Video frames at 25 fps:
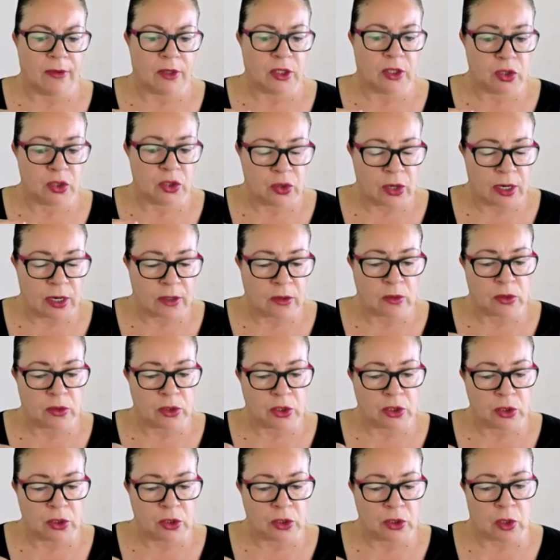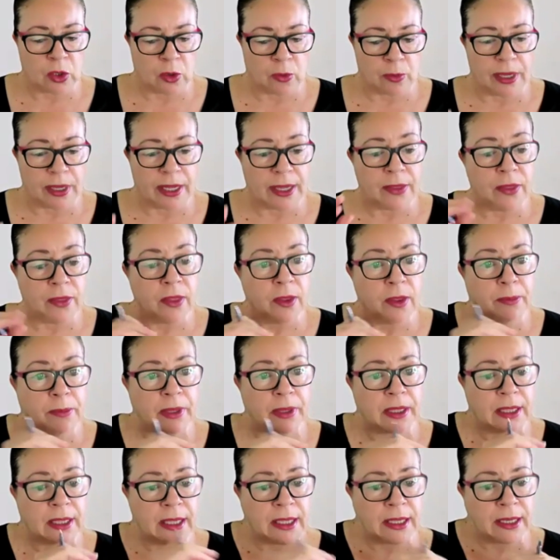struggle to stop in the
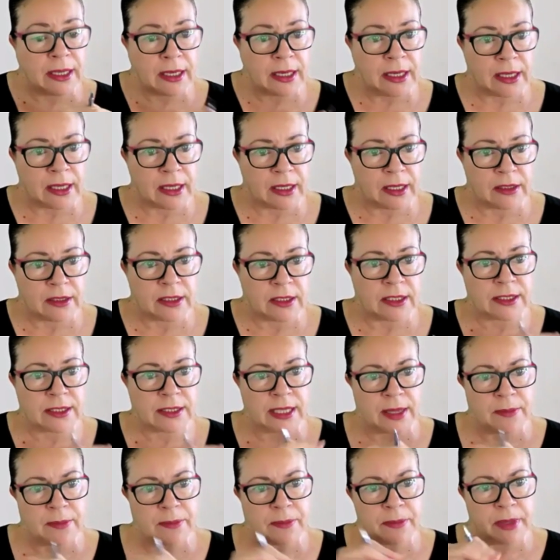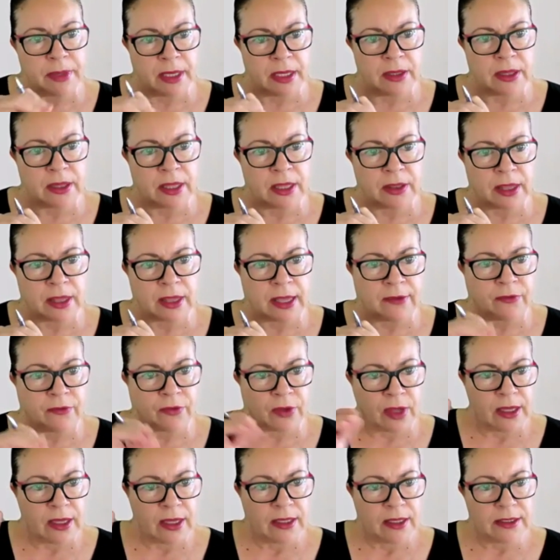beginning, does that mean that they've
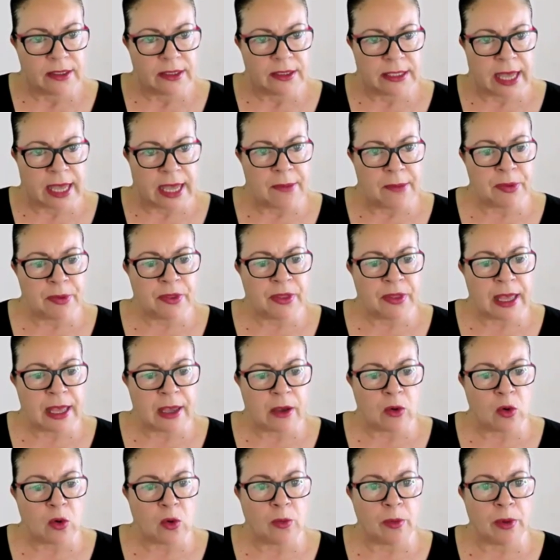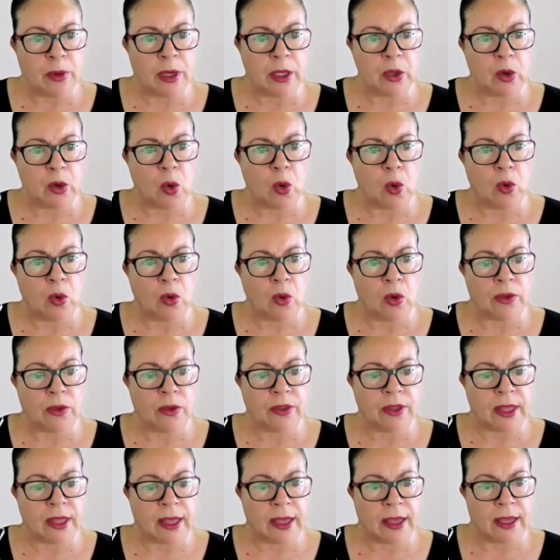dampened that hormone or
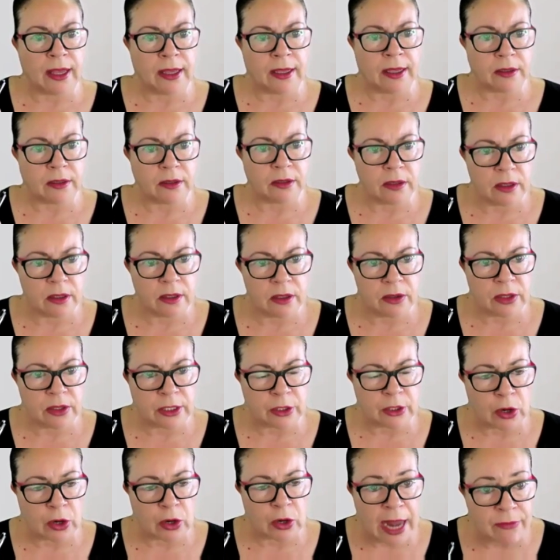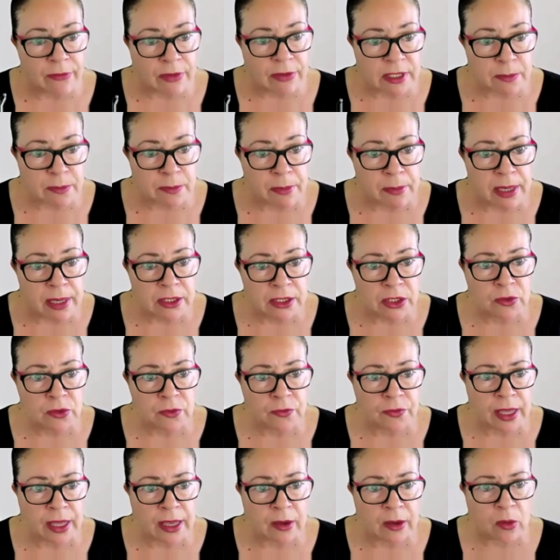they don't have as much
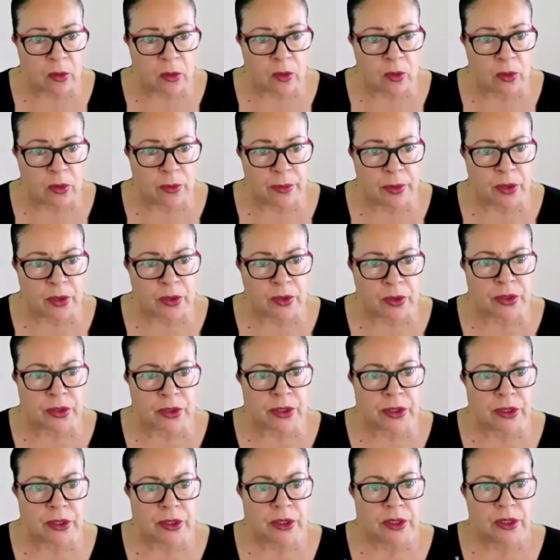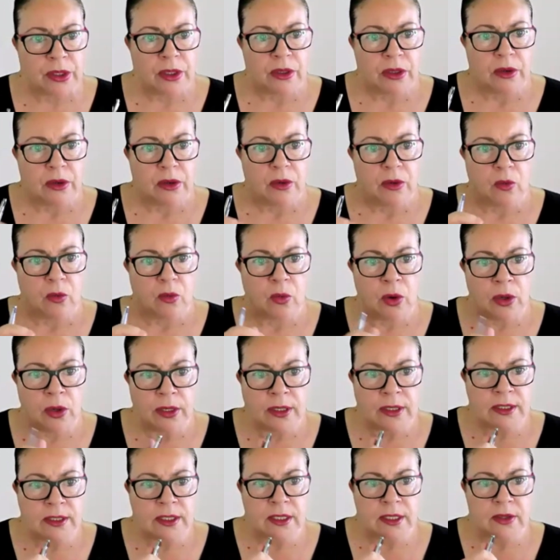of that hormone? What
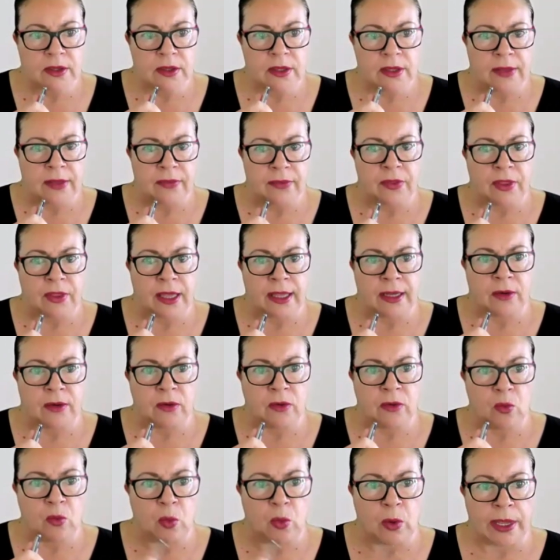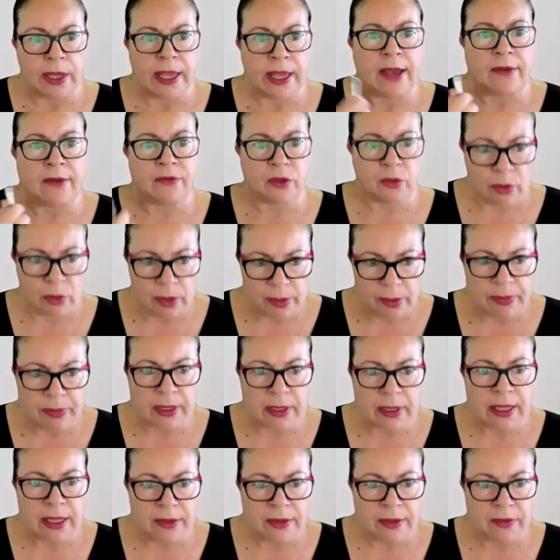is it that then we have to
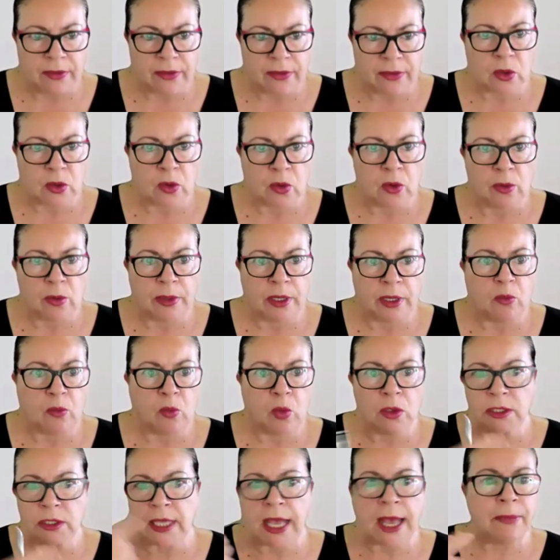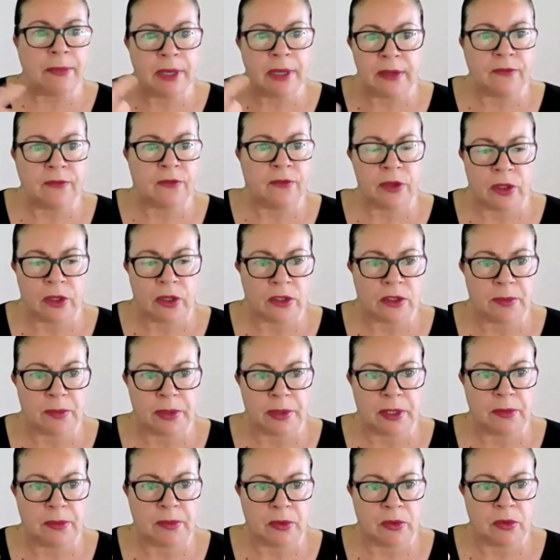replicate this hormone? What's happening for those
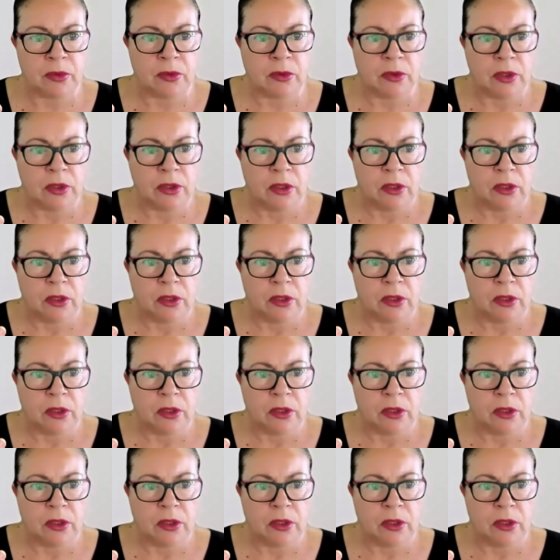people?